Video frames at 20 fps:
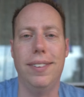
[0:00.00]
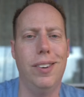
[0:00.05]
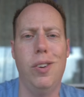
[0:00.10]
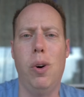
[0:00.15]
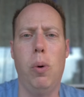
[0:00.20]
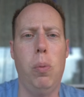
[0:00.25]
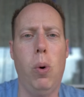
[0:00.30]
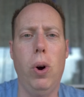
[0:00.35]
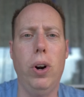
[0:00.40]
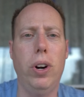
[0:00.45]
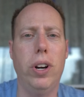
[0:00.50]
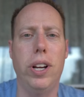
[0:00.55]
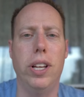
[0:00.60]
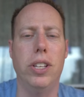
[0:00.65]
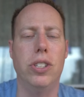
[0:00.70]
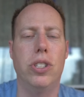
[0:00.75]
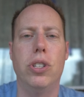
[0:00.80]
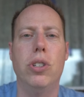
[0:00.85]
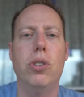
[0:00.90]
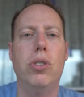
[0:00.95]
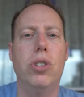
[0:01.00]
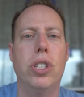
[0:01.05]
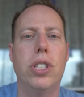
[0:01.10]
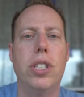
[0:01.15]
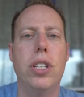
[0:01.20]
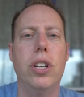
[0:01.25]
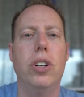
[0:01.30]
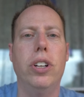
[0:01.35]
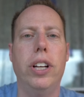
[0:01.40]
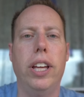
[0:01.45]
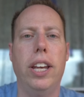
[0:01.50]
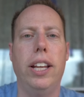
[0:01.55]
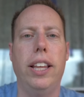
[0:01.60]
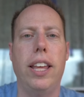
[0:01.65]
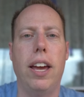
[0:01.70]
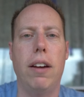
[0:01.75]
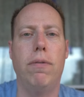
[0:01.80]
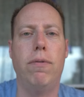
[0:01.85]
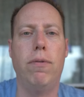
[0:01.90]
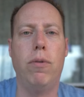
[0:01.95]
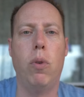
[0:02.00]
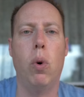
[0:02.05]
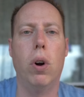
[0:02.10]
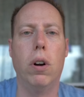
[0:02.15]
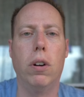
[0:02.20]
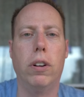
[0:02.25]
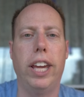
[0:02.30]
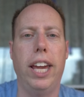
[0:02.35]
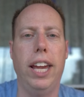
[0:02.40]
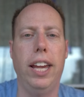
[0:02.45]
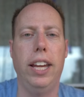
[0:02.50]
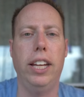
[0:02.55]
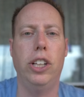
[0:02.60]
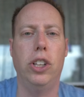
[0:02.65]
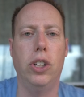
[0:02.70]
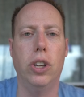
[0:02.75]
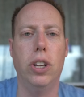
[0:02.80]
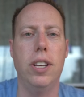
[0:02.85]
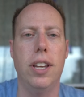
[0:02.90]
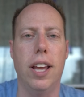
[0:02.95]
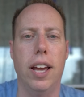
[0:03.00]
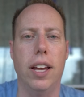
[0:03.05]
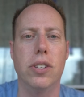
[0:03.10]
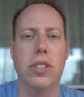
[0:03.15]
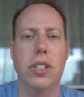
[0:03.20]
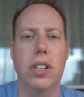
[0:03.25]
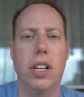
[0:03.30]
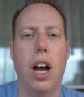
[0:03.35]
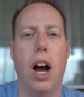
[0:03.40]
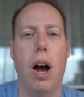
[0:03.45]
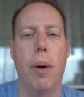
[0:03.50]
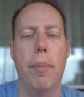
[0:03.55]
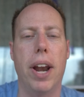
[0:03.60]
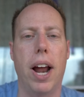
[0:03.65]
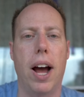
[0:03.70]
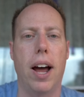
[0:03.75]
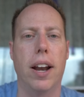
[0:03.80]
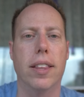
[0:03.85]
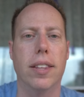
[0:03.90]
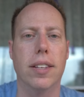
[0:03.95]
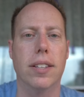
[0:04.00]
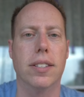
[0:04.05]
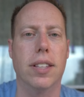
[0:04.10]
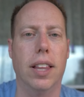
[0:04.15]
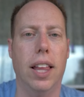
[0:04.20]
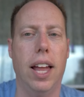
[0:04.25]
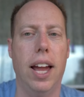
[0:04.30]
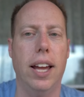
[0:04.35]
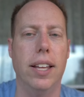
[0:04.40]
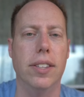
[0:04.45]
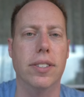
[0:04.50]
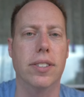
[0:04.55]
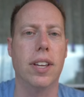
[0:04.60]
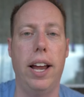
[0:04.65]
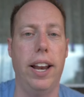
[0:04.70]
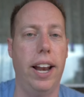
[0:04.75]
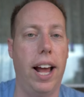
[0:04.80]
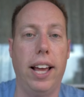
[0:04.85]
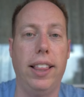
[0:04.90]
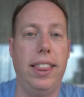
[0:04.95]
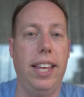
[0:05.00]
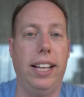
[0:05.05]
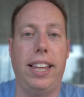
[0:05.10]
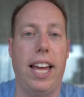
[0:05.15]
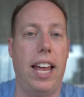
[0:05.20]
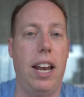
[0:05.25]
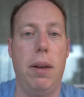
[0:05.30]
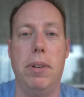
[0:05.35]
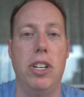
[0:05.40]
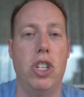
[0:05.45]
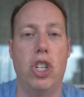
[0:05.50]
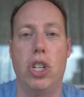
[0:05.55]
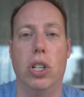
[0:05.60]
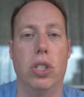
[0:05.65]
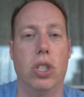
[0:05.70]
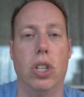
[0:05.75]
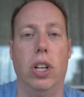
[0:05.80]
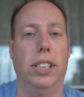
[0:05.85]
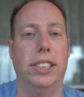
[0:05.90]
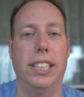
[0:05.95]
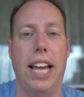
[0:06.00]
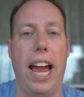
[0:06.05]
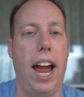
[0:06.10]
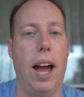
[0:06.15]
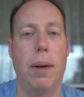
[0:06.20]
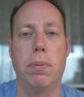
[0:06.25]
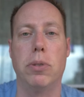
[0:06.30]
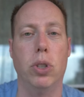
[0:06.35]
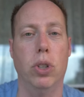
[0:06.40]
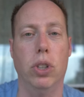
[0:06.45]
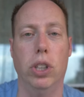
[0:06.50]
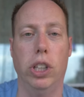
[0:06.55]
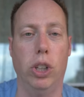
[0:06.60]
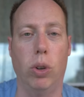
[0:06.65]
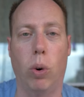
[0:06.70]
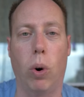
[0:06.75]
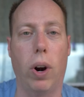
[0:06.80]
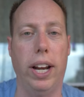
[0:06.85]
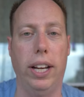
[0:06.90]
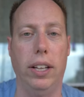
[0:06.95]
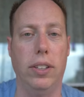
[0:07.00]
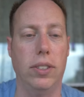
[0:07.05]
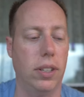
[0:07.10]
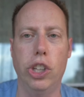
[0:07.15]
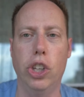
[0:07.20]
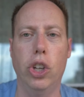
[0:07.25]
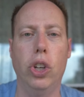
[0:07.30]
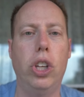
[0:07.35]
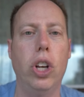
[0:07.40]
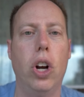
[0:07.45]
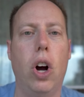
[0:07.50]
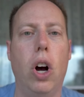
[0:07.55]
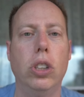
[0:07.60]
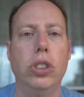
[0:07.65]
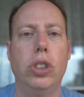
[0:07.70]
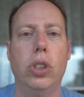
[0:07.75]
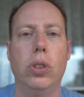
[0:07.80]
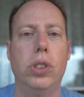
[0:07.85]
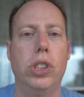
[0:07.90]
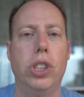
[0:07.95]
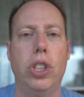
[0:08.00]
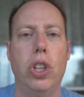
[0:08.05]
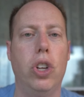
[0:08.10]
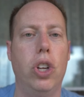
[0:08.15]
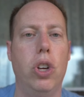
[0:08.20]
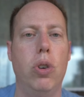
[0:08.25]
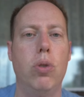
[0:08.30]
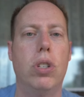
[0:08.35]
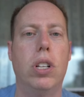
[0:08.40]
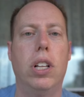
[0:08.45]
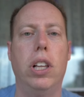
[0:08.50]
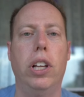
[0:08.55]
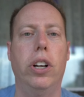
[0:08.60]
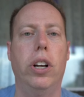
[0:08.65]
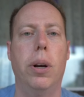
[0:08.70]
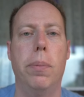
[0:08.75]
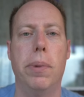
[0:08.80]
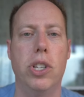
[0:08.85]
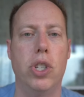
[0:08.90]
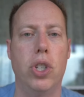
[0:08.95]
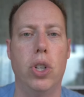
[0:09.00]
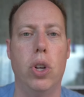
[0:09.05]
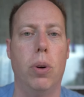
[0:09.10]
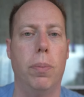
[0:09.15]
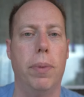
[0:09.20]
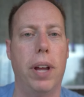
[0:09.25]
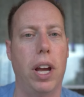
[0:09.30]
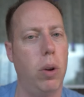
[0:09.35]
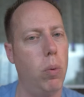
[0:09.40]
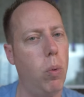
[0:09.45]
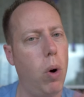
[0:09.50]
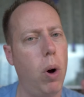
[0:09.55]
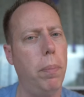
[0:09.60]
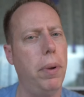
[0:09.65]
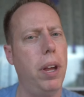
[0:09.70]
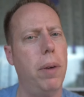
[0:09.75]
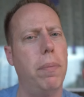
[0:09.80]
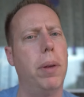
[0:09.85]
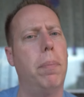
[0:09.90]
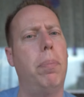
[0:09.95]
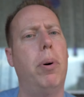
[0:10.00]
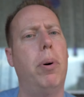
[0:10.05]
no worries, you're still getting that 4K goodness coming out of this lens. And I think that image just looks absolutely great. You can also still use clear image zoom. Now you won't be able to